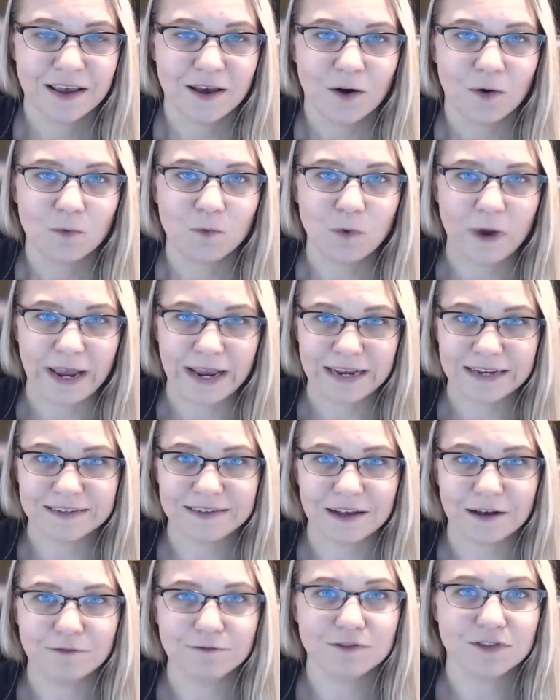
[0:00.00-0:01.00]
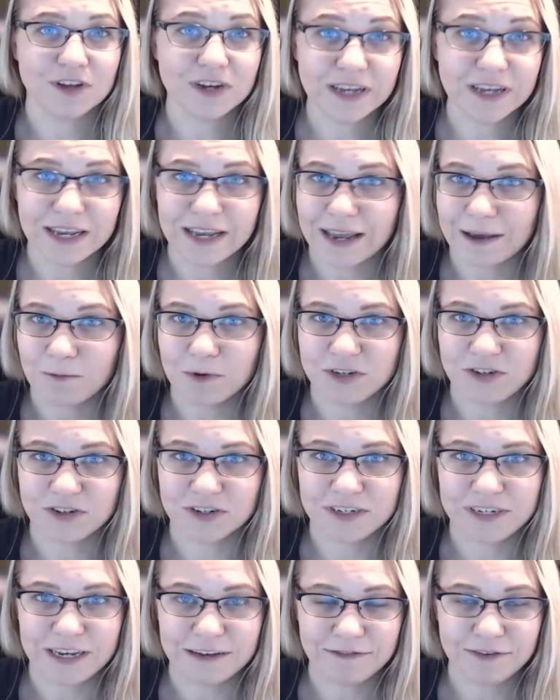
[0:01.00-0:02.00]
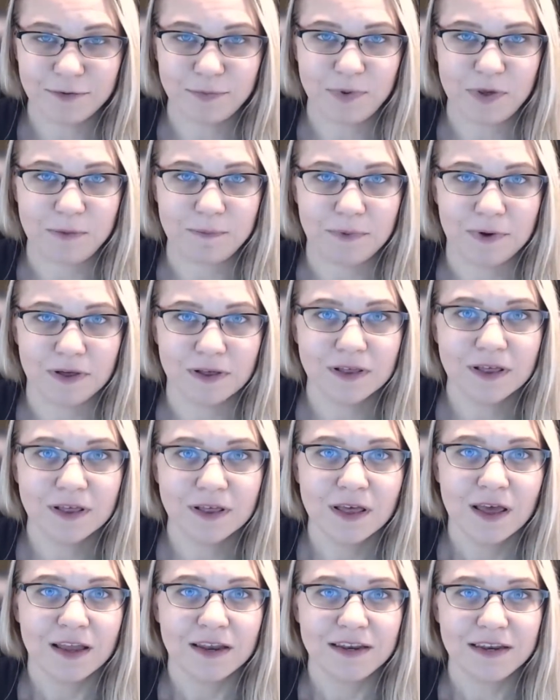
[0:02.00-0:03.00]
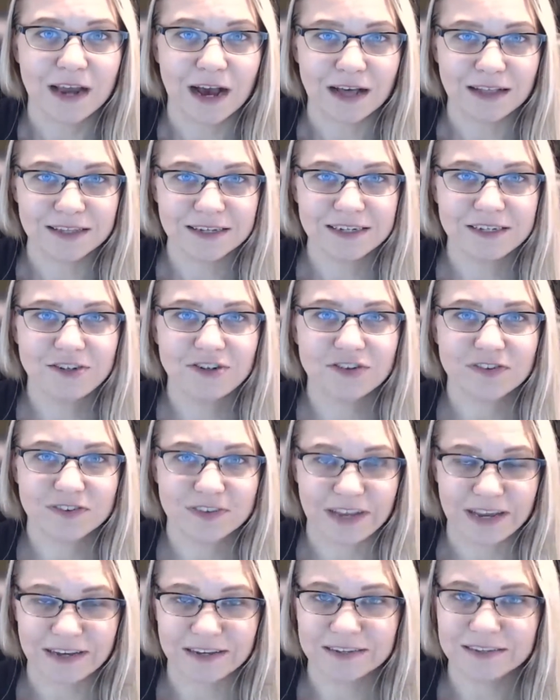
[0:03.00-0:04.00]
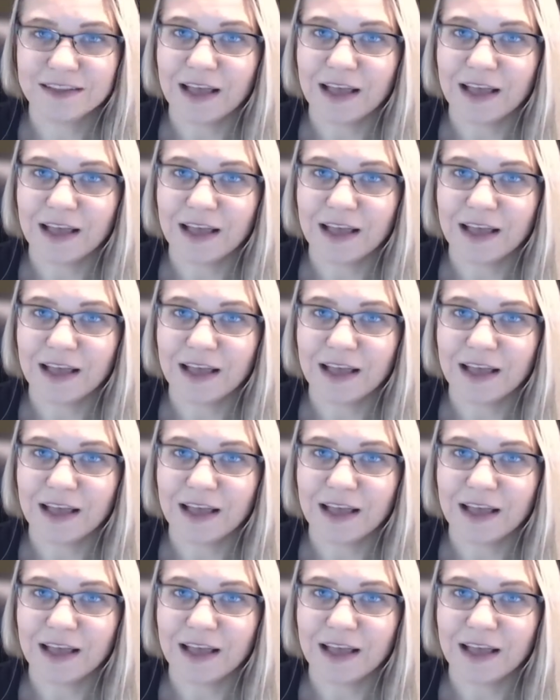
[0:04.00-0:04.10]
ways of looking at what you're giving people: knowledge, skills,